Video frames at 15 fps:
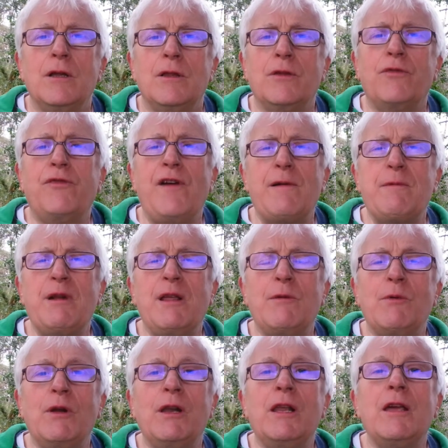the family
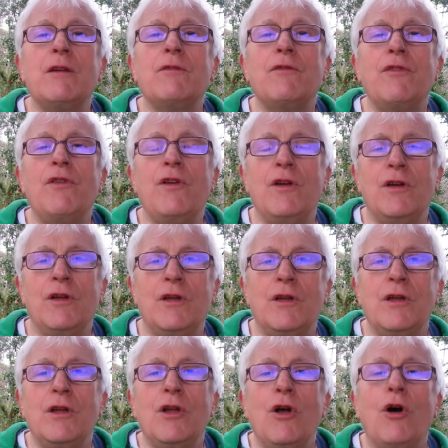will live
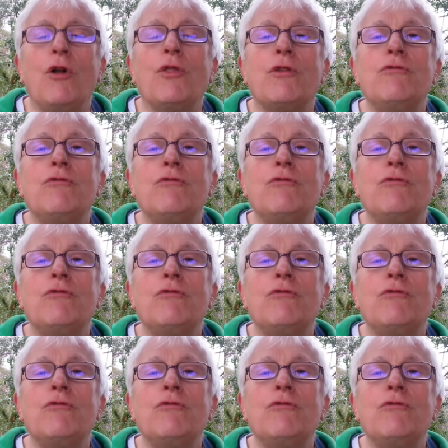on